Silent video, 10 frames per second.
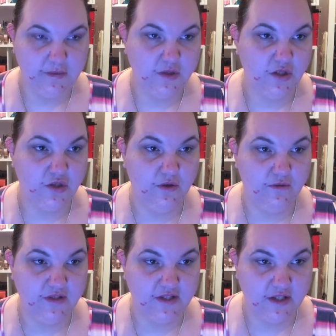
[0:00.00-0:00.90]
absolutely sure
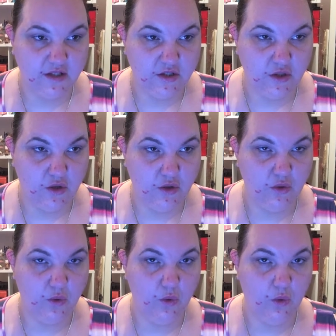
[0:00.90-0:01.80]
of your skin
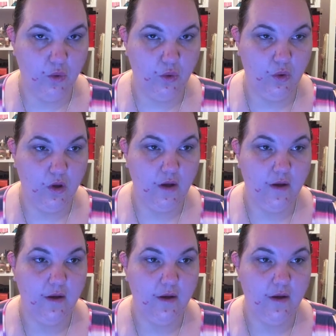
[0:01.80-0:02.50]
tone, or